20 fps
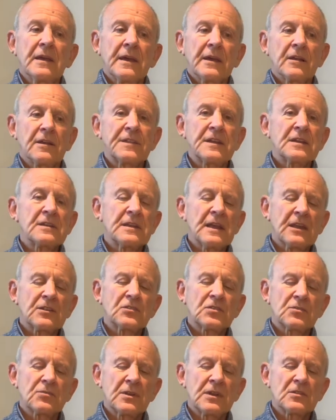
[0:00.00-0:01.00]
And I think
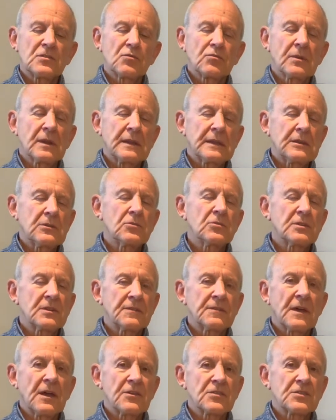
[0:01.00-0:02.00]
Nectarine's really good in
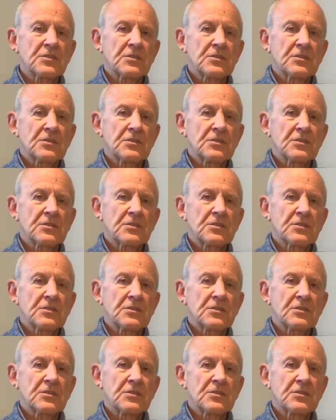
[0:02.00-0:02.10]
those